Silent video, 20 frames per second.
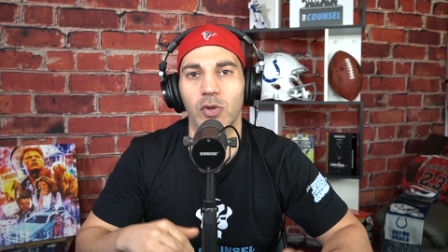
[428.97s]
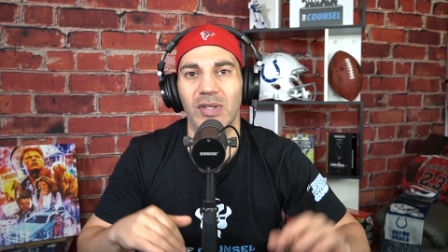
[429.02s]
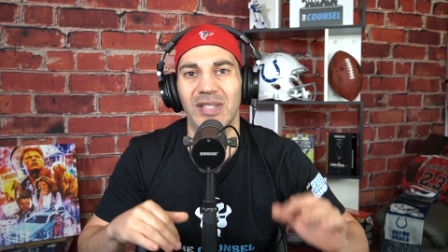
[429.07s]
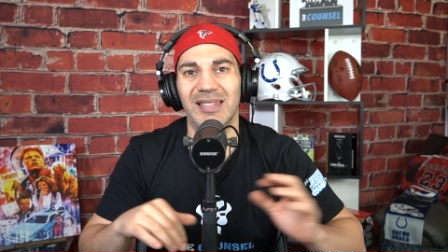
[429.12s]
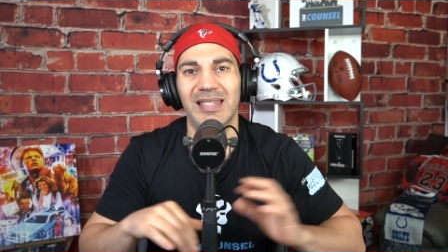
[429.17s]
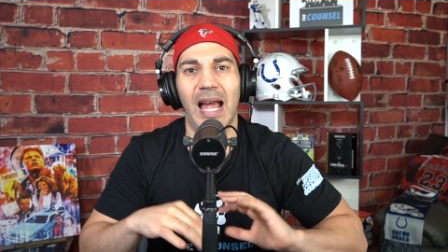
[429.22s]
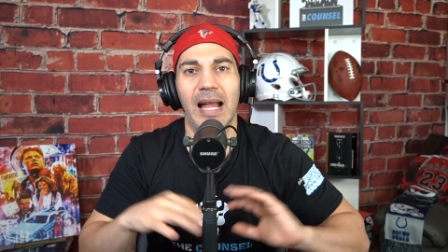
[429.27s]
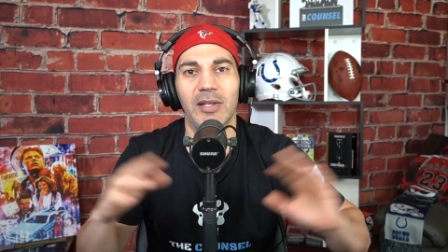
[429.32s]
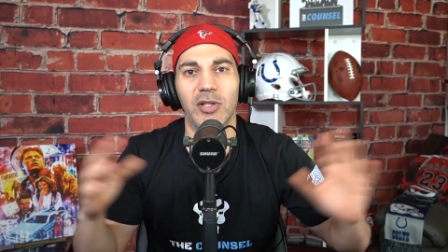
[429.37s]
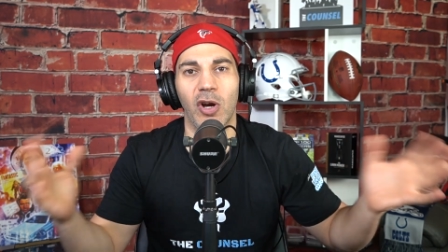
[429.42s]
So the
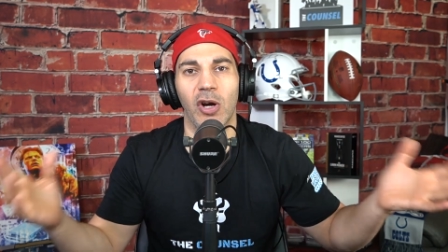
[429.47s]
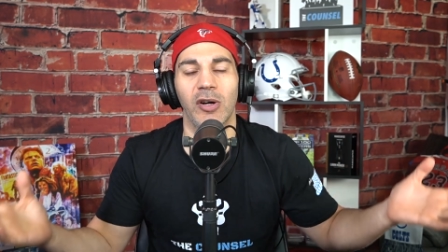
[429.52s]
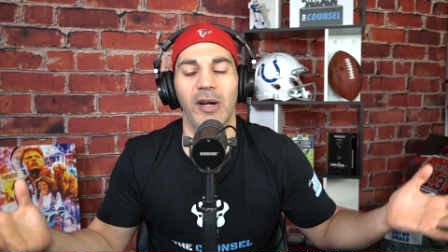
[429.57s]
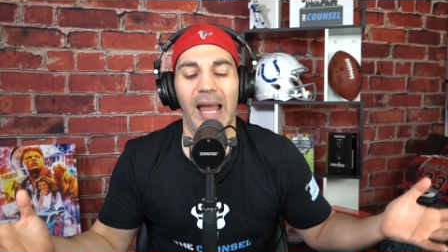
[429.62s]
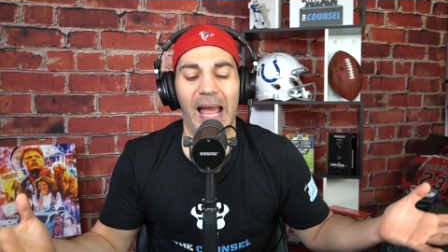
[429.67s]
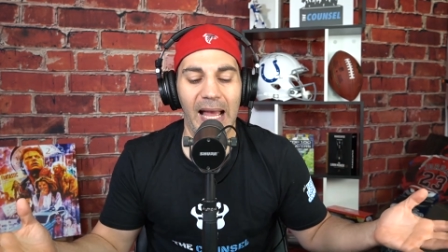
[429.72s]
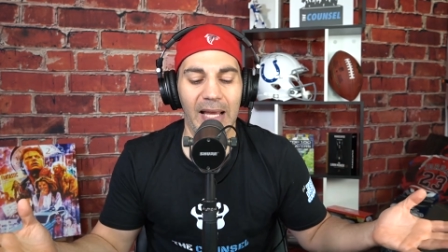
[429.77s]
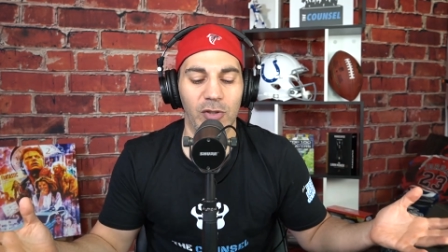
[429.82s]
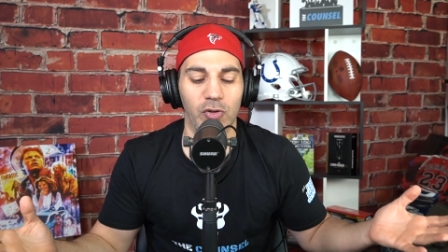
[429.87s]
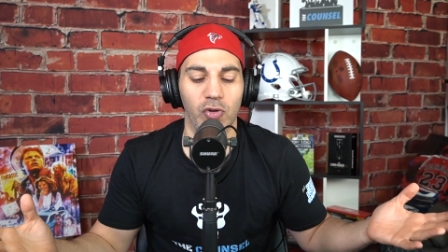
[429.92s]
stats
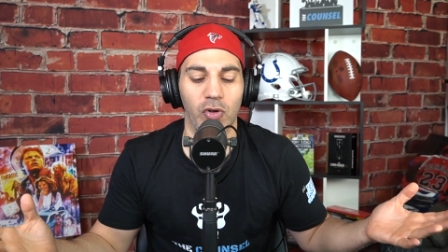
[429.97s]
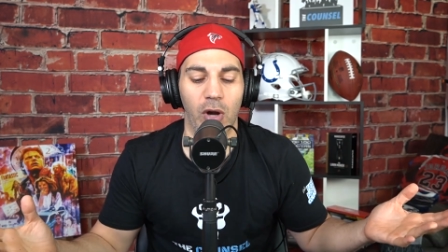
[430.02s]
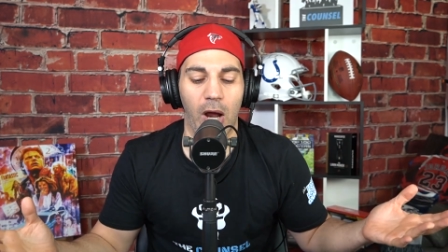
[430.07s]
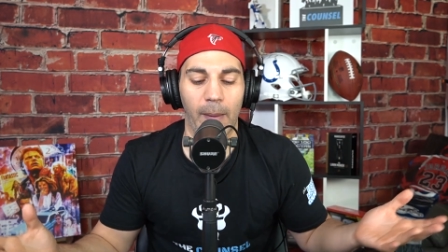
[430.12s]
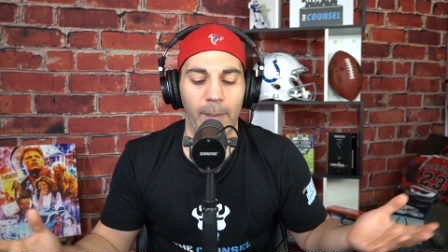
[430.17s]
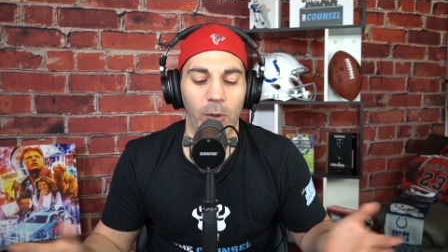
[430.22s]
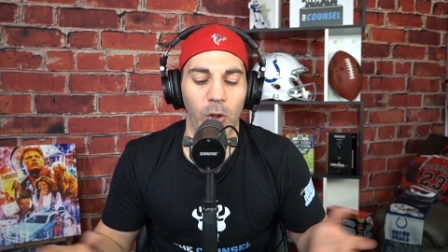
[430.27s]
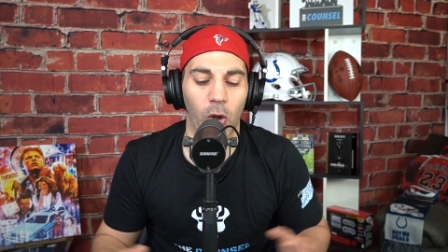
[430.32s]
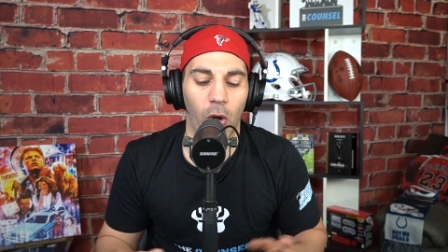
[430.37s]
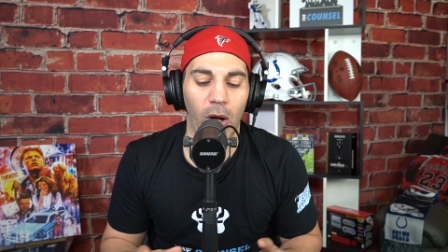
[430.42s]
aren't
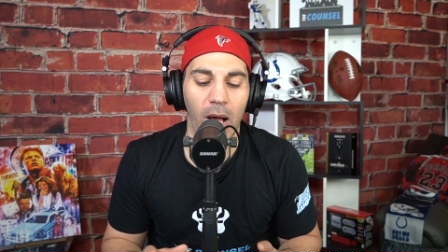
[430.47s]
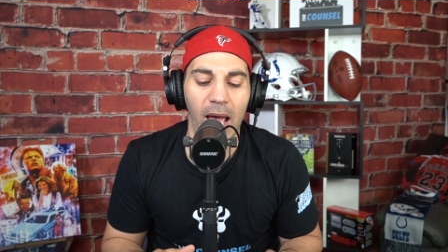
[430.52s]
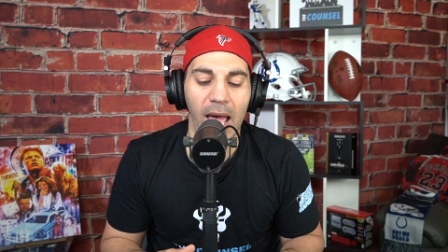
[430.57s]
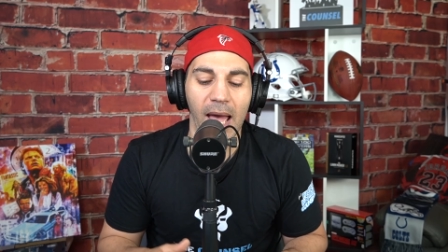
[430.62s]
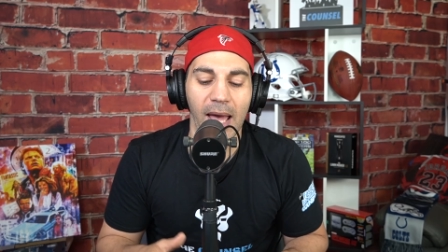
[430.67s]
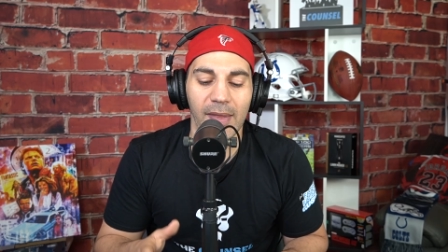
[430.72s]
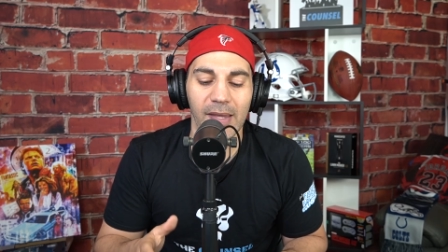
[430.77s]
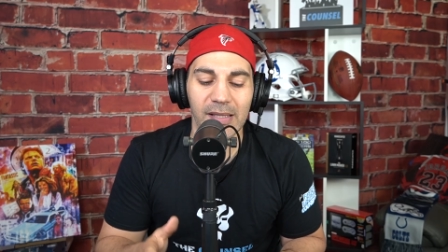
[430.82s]
astronomical.